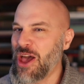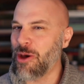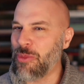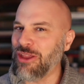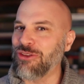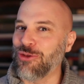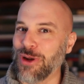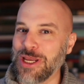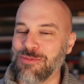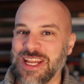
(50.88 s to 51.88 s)
about
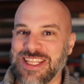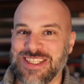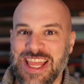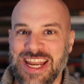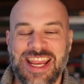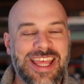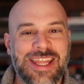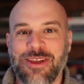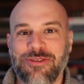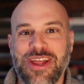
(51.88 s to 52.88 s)
twenty minutes in
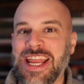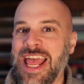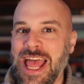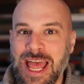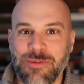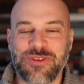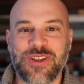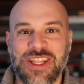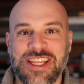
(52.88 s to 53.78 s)
that I find absolutely